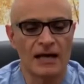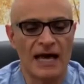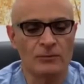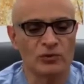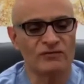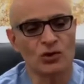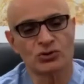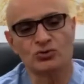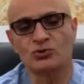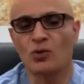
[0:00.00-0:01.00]
And we've
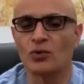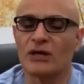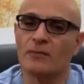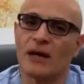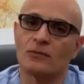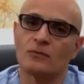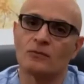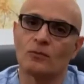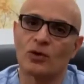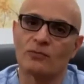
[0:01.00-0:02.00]
also spoken about
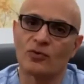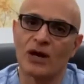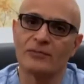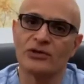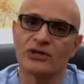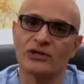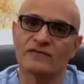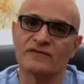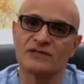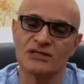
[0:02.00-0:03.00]
what a primary care
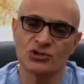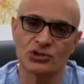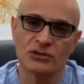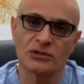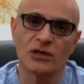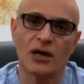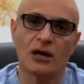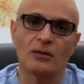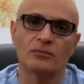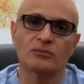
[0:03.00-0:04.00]
physician
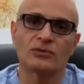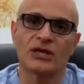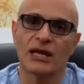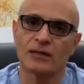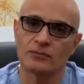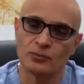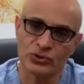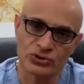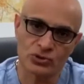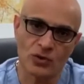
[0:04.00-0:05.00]
can
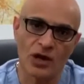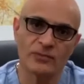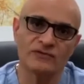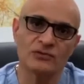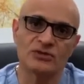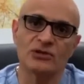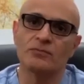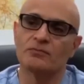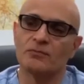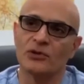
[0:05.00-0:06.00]
prescribe if
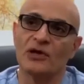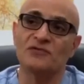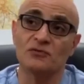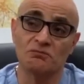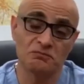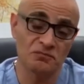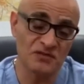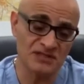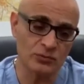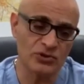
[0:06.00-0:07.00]
you
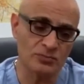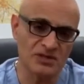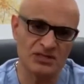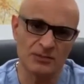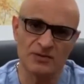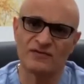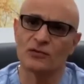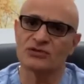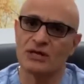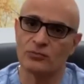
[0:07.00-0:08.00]
visit with your PCP
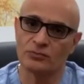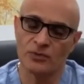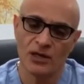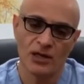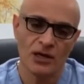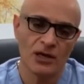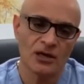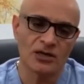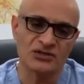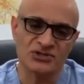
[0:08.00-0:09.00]
first. That would
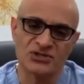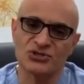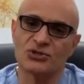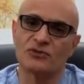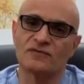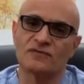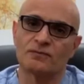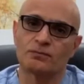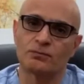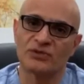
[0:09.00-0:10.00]
consist of
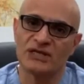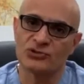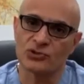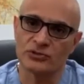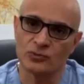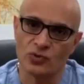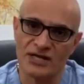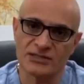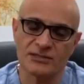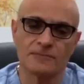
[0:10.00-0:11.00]
potentially
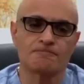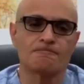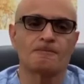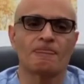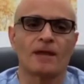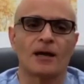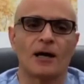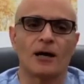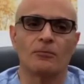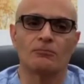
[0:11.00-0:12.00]
rest,
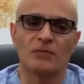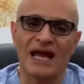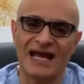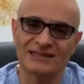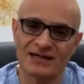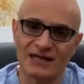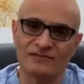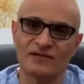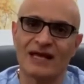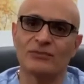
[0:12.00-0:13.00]

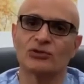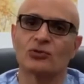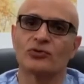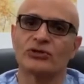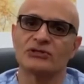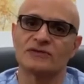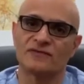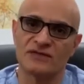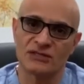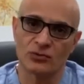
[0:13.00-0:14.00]
anti-inflammatories,
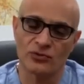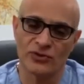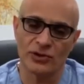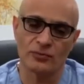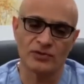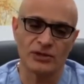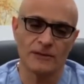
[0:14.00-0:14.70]
physical therapy.